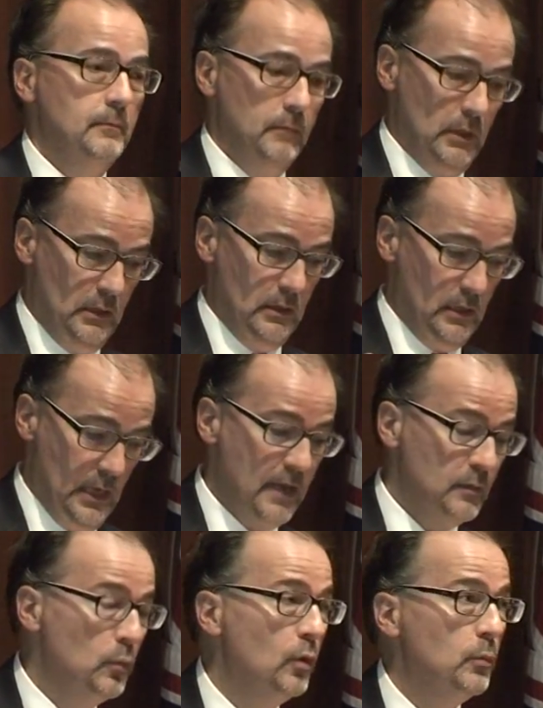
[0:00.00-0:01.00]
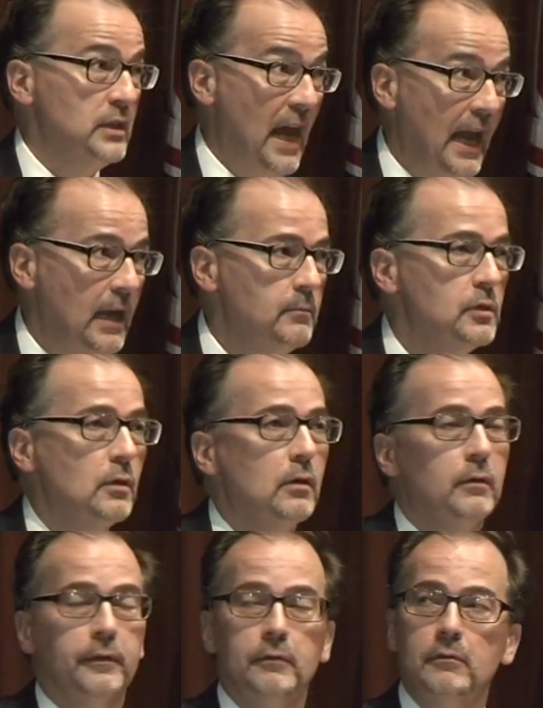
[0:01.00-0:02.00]
more, it takes more and more time to
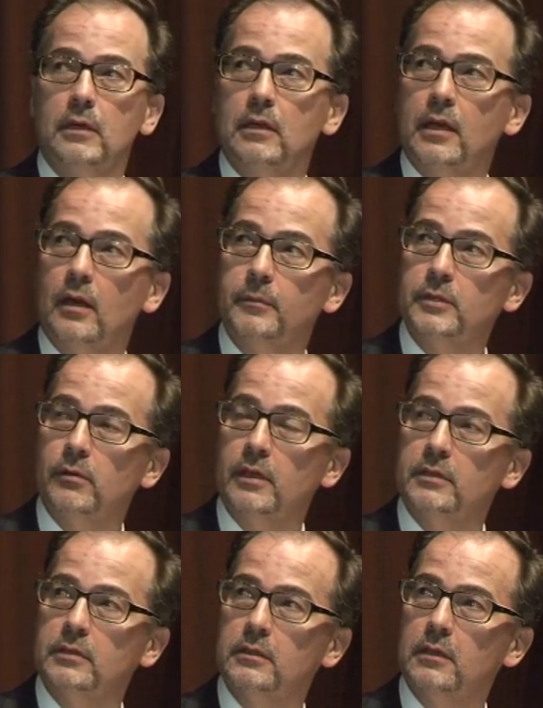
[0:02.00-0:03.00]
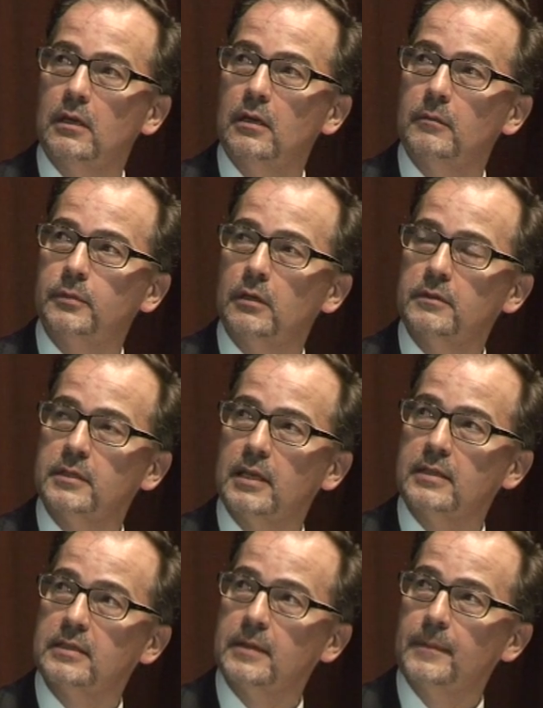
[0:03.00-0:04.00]
go through an arbitration
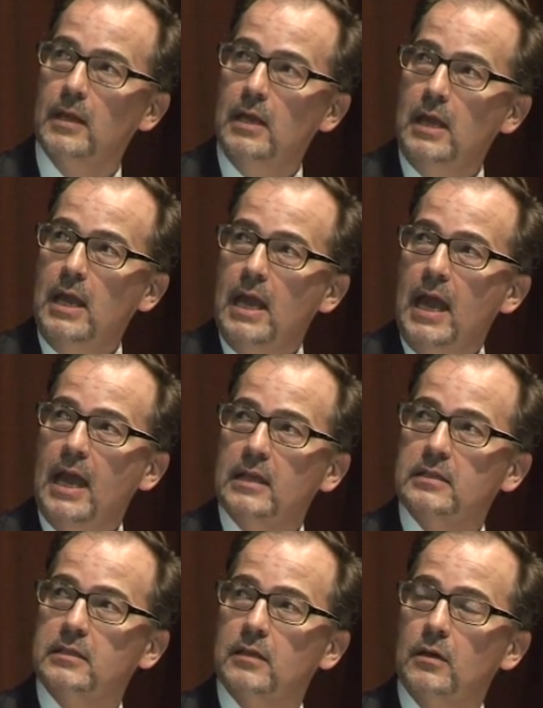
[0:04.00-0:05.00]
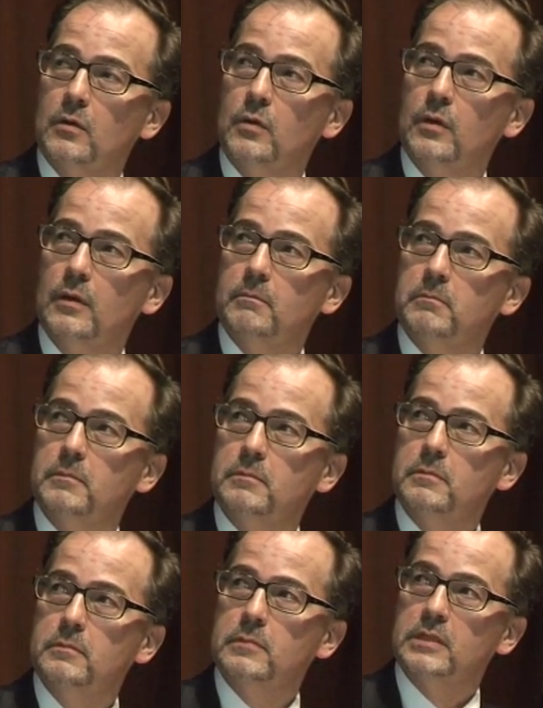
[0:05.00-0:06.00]
process. And so
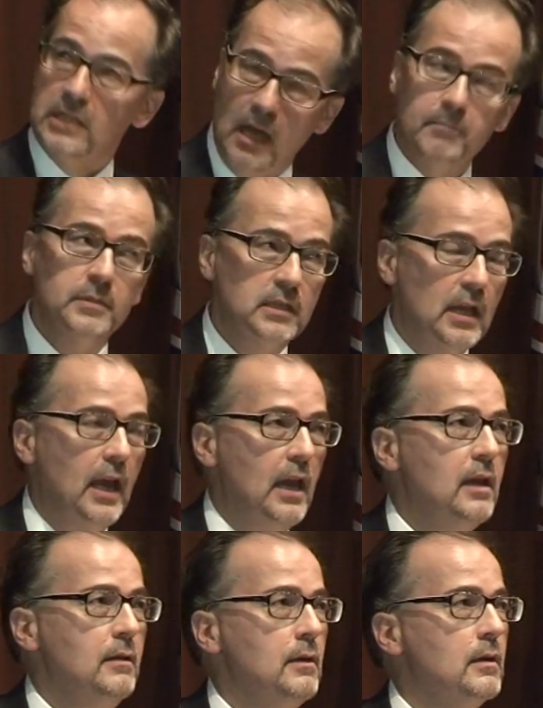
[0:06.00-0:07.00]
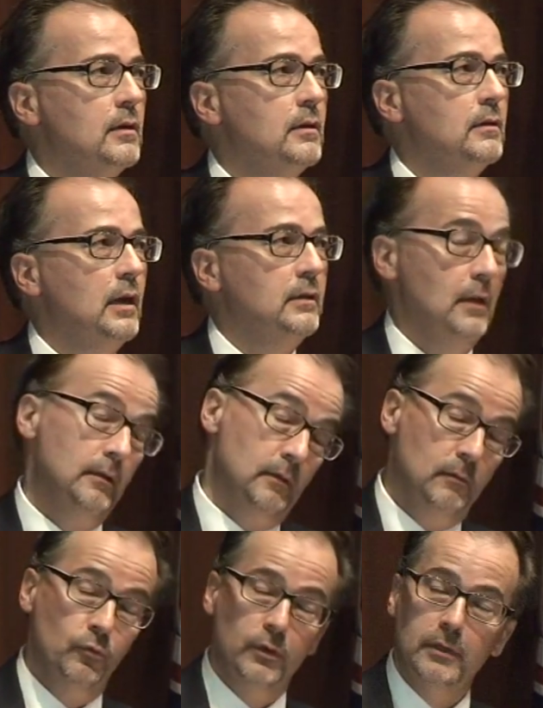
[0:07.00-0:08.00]
some say, and
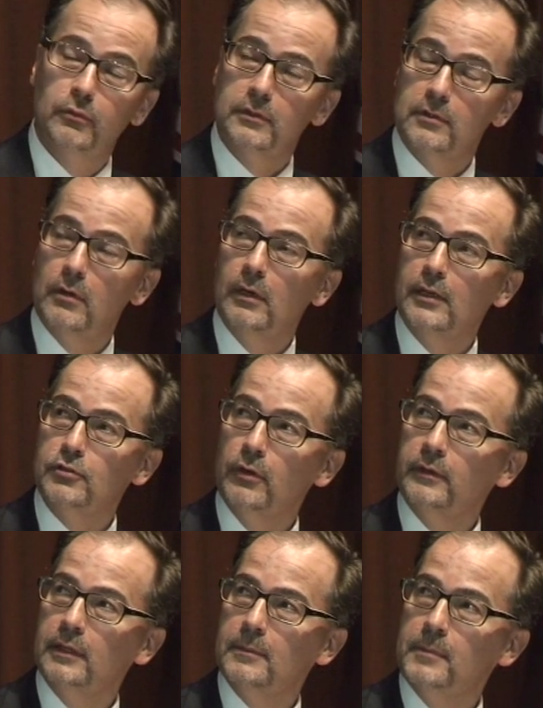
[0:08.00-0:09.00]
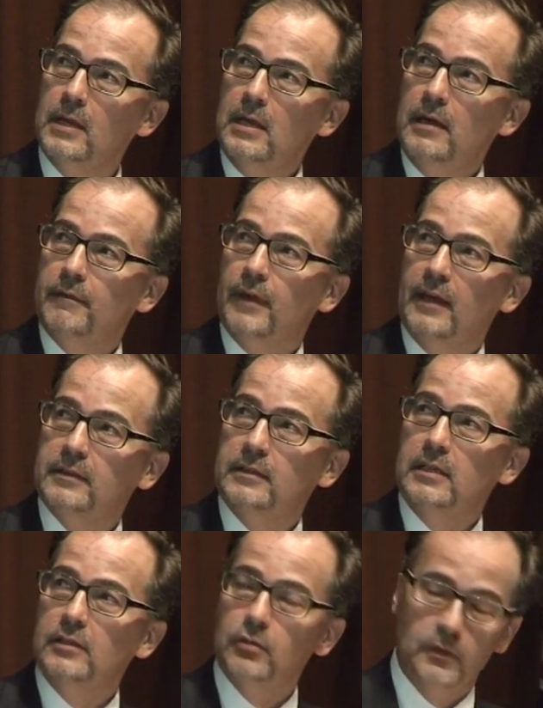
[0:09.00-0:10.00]
we would certainly join them, that
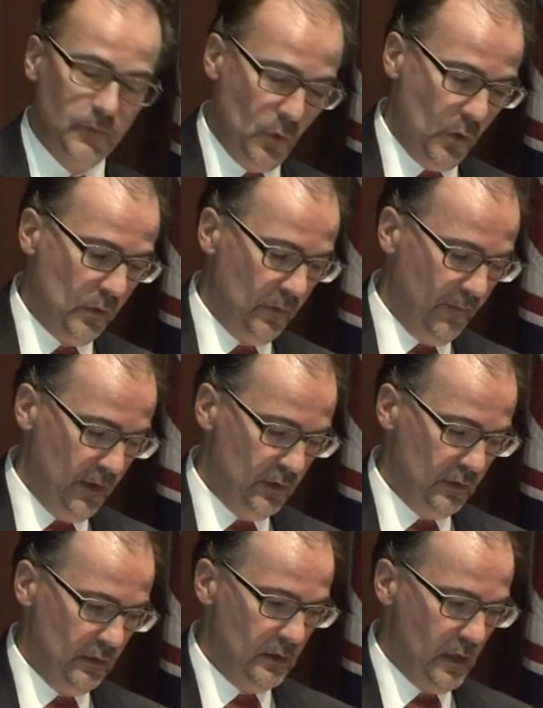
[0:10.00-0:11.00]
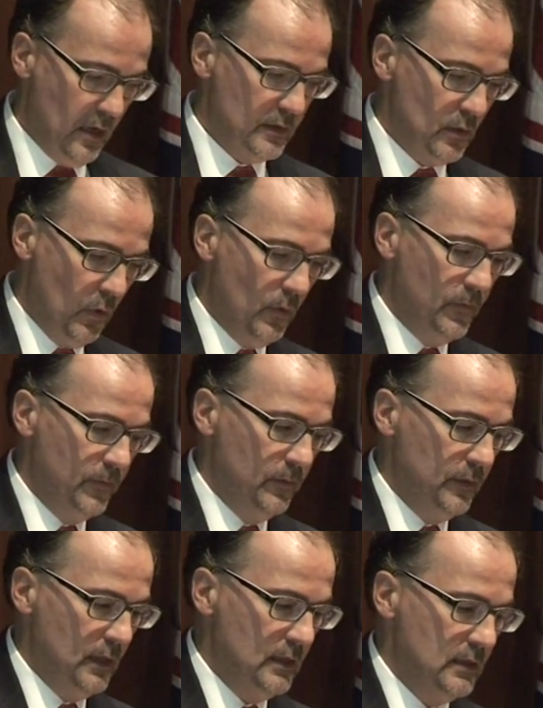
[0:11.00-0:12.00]
the Choice of Court Convention does offer
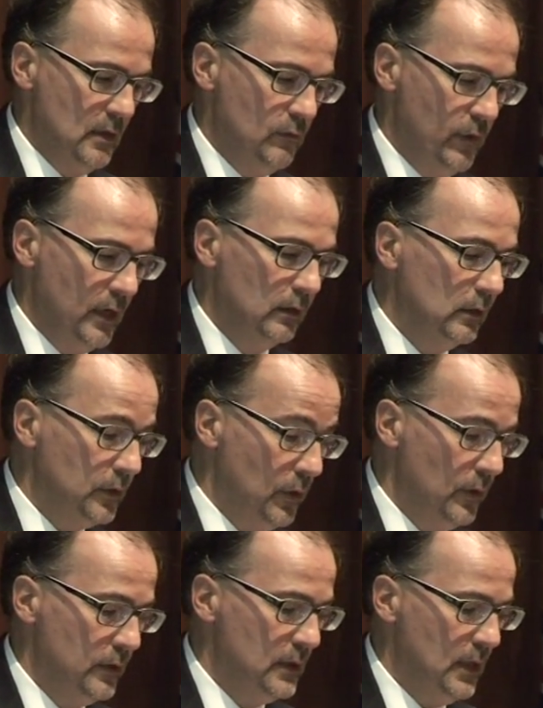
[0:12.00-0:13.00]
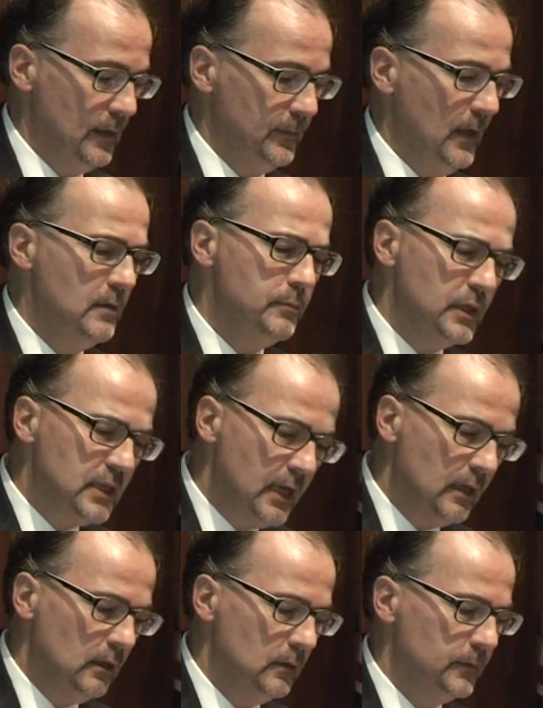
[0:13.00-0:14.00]
this real alternative, in
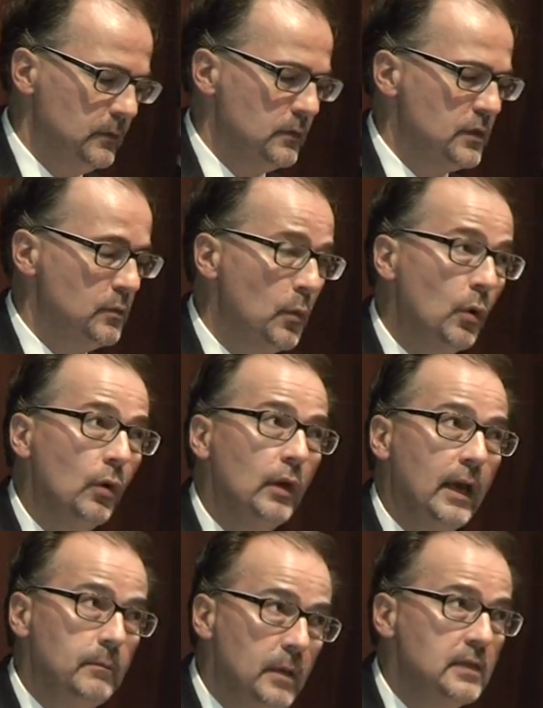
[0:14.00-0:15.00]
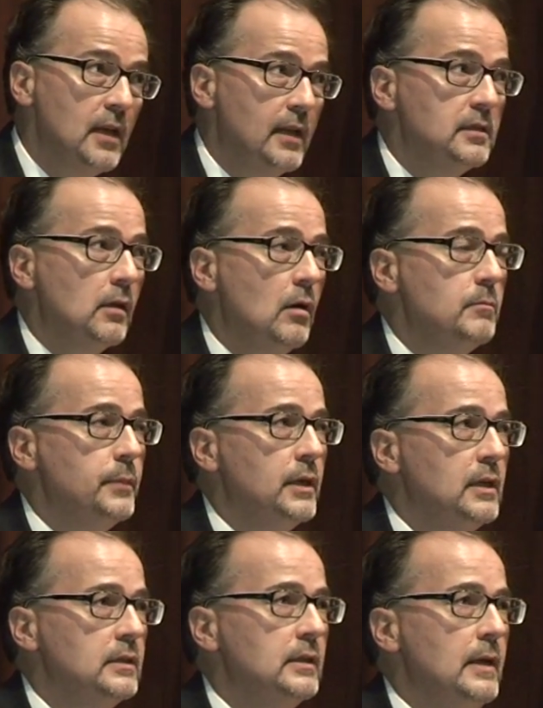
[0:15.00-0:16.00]
particular for small and mid-sized
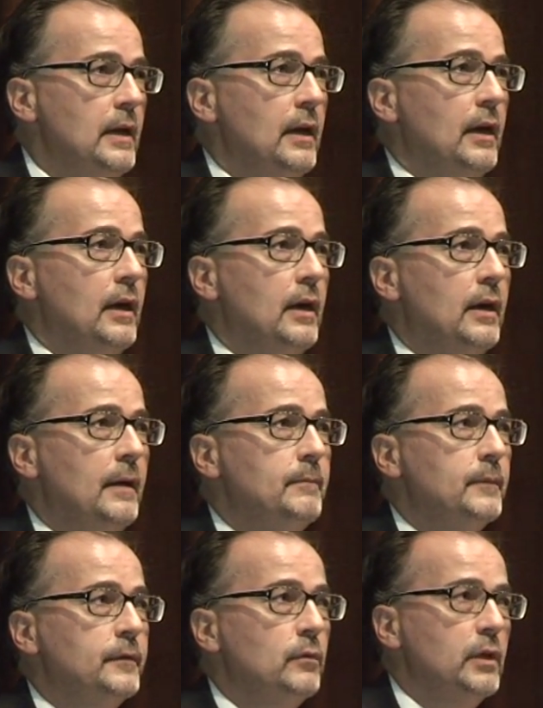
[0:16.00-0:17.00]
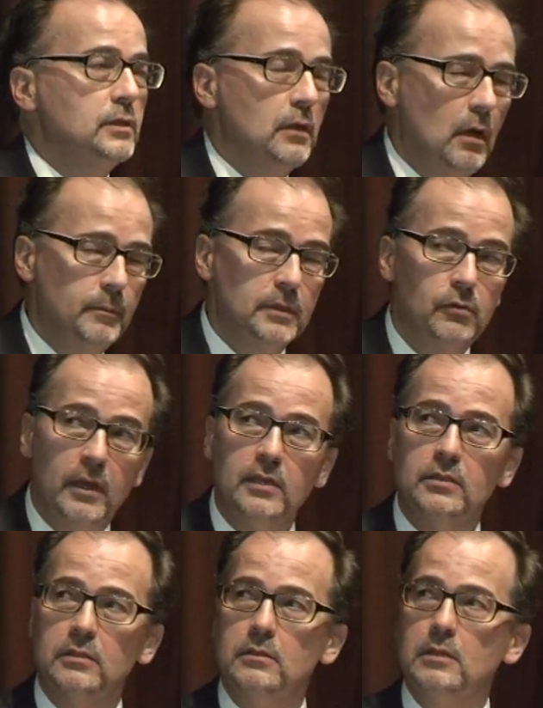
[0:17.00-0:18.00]
companies for which
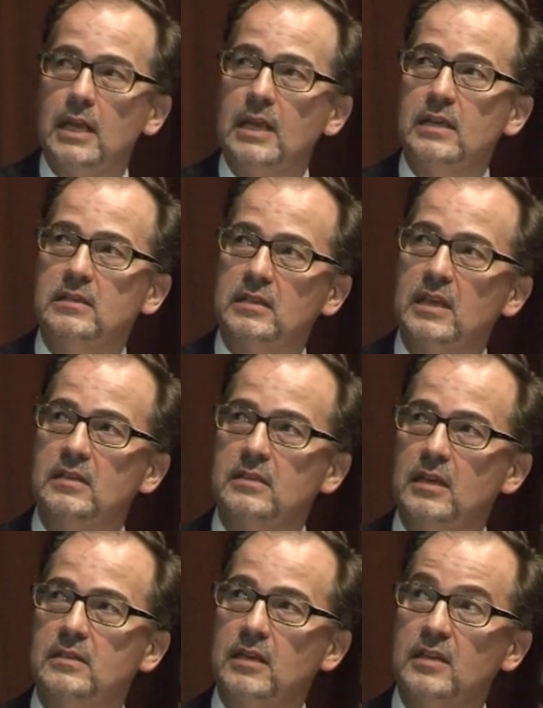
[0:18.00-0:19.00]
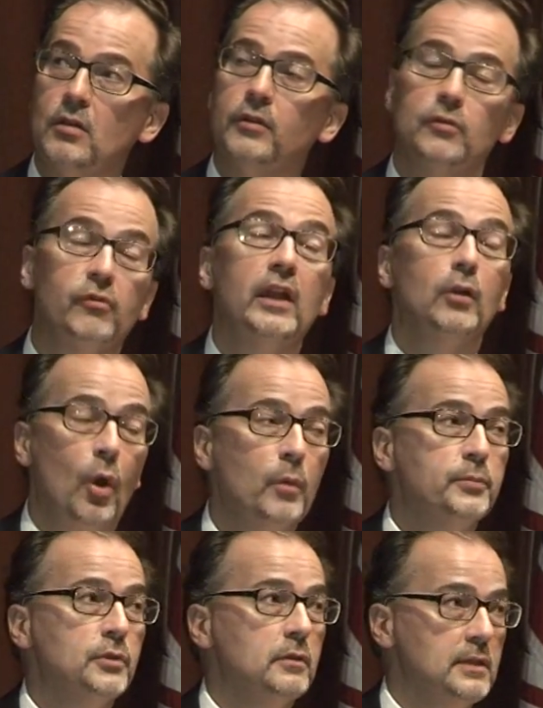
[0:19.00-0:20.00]
arbitration is not a real
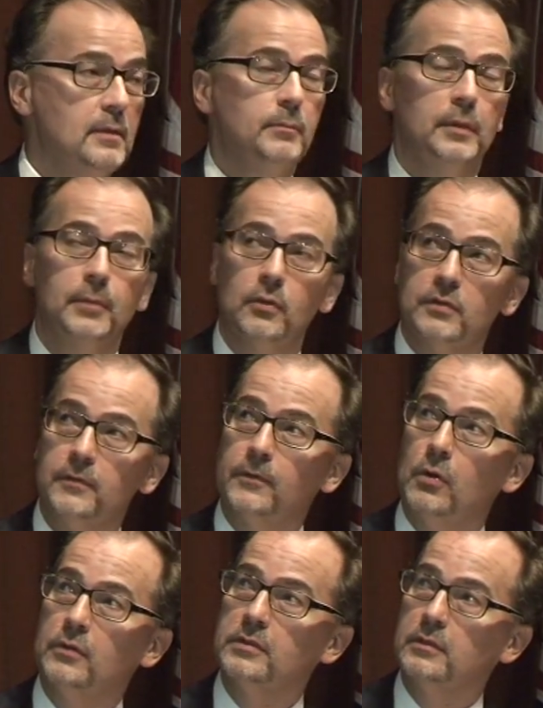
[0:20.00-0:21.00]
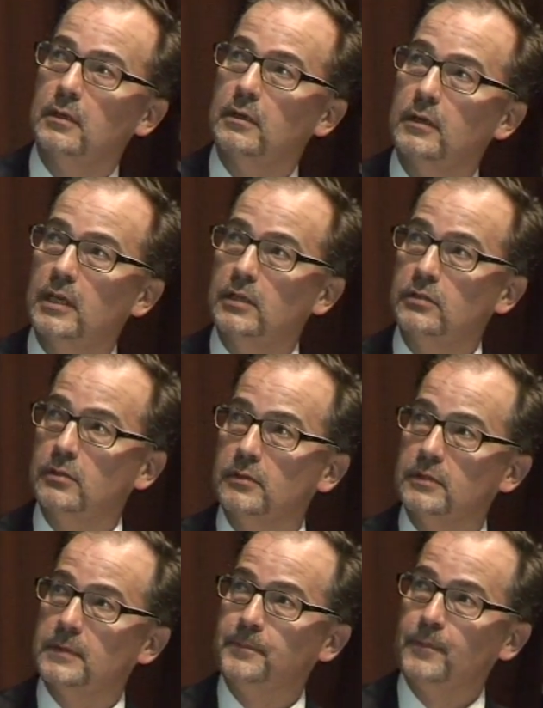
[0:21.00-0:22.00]
option simply because of cost
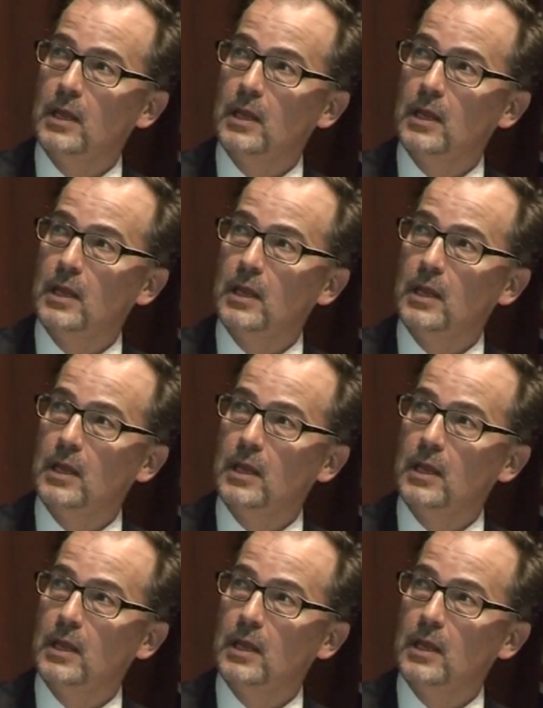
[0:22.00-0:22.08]
issues.